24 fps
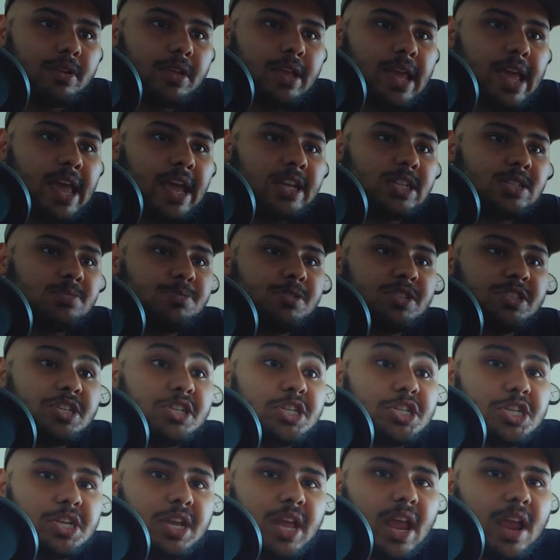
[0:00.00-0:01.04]

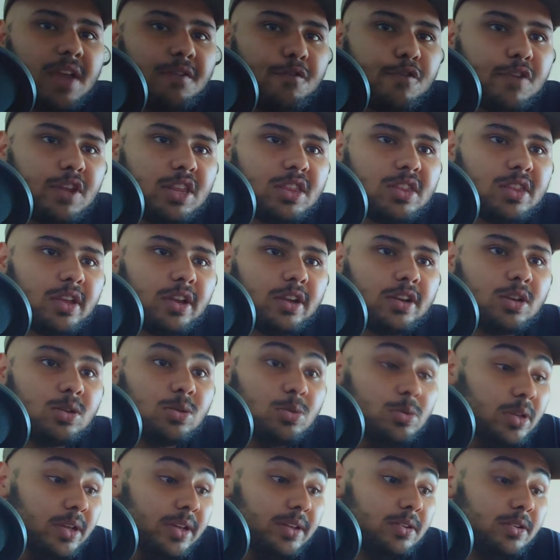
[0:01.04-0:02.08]
exposition everything
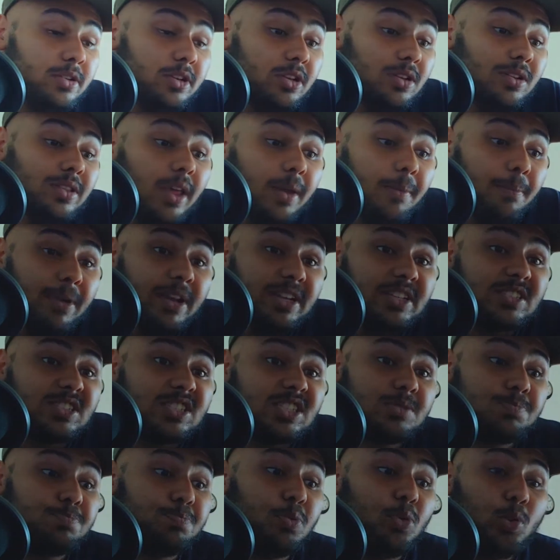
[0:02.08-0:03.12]
to them and
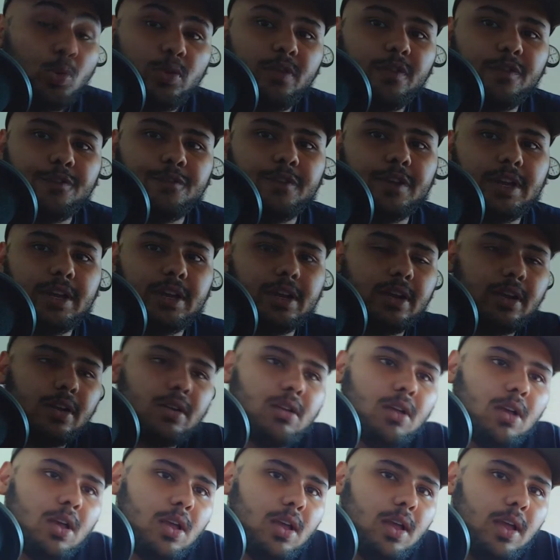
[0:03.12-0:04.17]
spoon feed it,
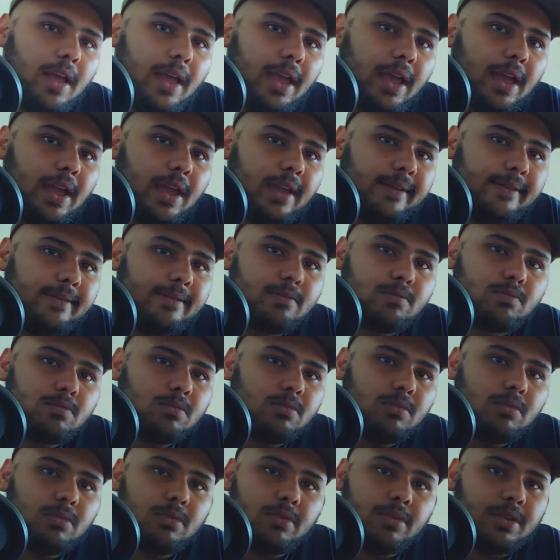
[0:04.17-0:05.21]
and
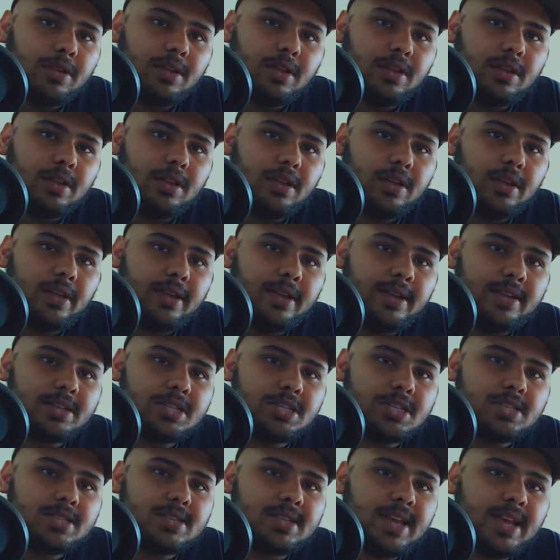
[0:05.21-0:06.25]
it
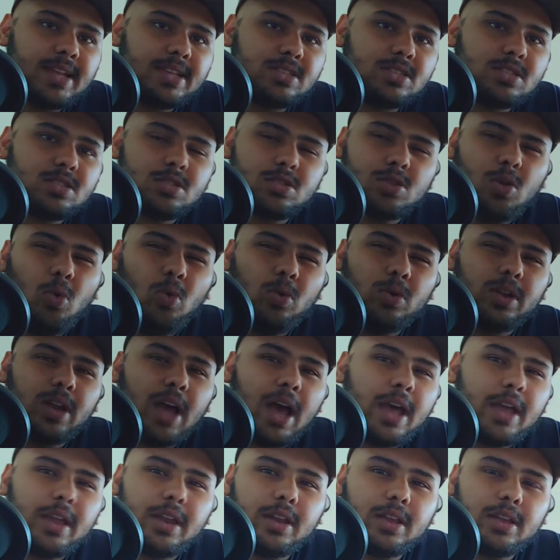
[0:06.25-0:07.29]
just gets so
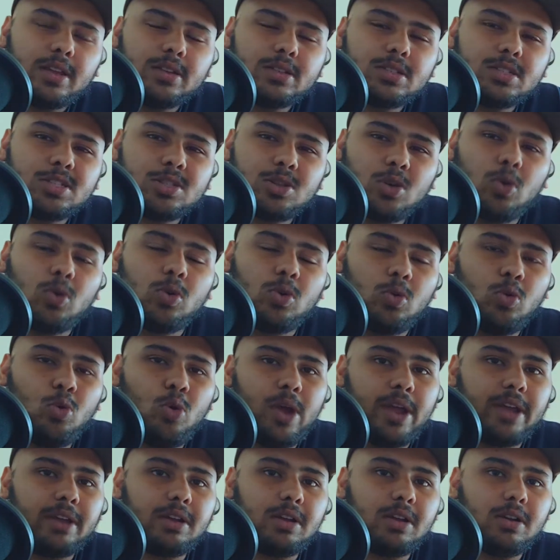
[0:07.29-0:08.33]
tiring so
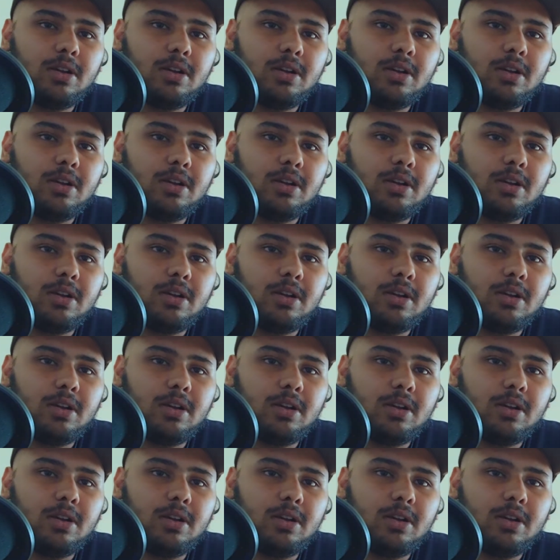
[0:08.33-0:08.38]
quick.